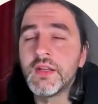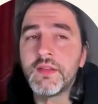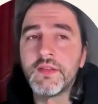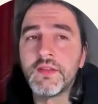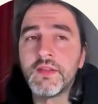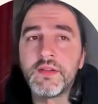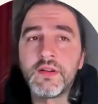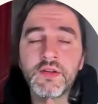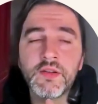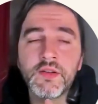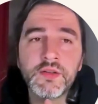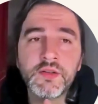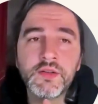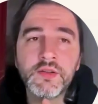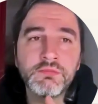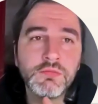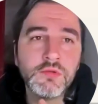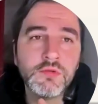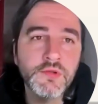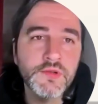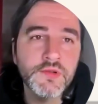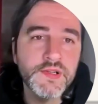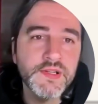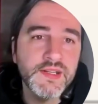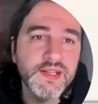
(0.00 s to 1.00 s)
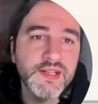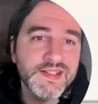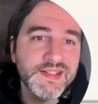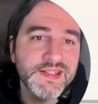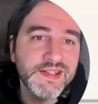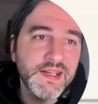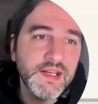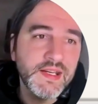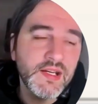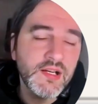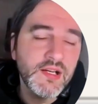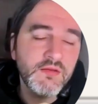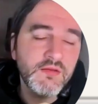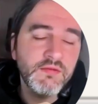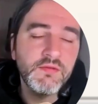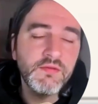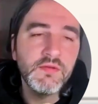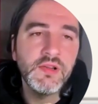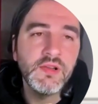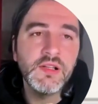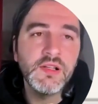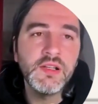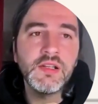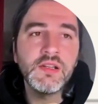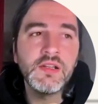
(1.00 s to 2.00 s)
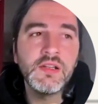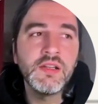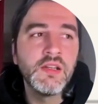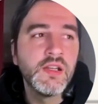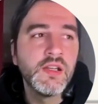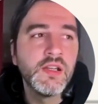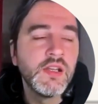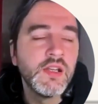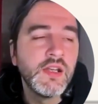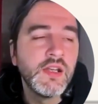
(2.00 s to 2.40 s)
they're not worded as carefully,